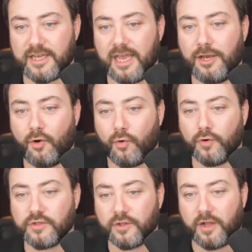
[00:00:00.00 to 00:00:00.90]
a
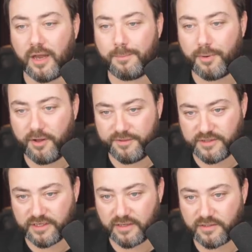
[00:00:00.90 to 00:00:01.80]
causal
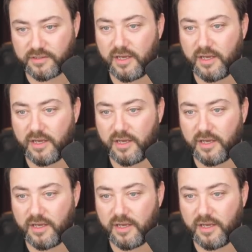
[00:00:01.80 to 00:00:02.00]
hypothesis,